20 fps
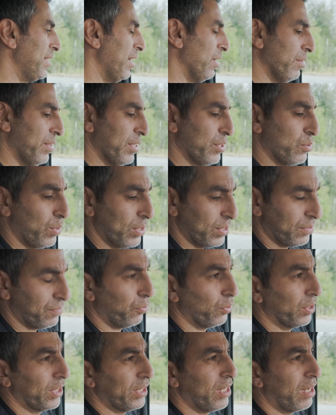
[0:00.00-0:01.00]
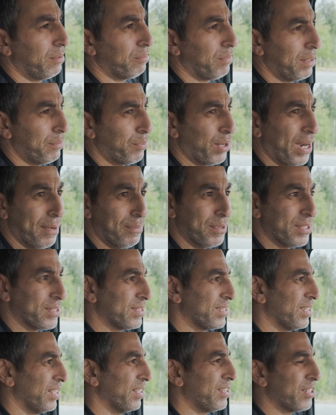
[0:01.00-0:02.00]
Now this one's fully done by
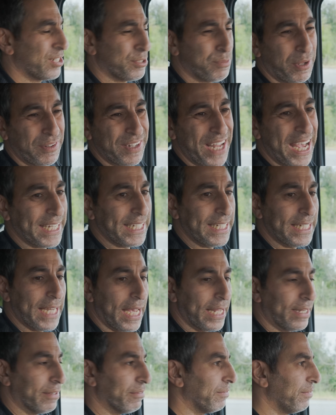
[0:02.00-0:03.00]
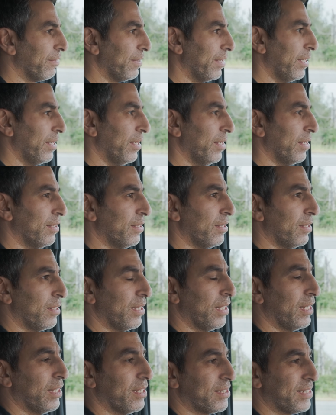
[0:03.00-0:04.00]
Brabus. There's about 99 of
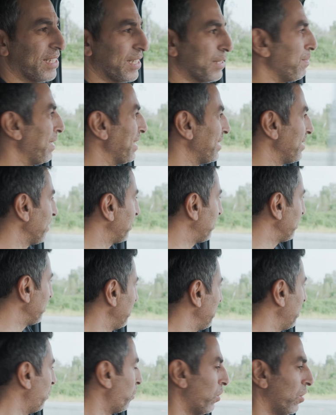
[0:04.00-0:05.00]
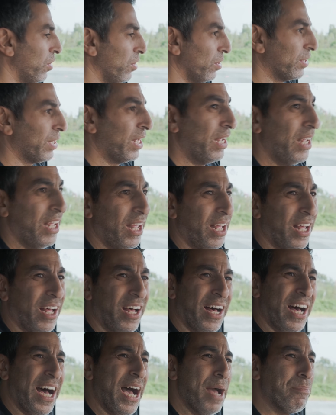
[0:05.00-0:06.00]
the 6x6s in the world.
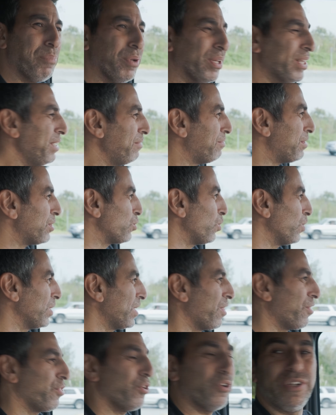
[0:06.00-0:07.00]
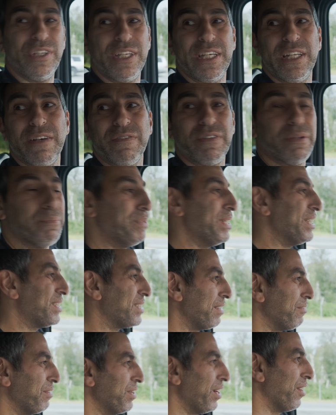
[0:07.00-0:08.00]
I believe there's only 13 of the
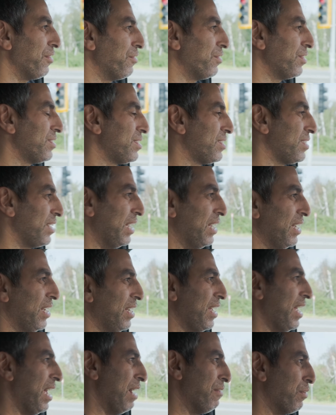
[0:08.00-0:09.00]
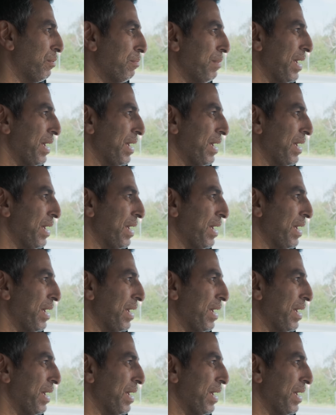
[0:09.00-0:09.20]
B700s ever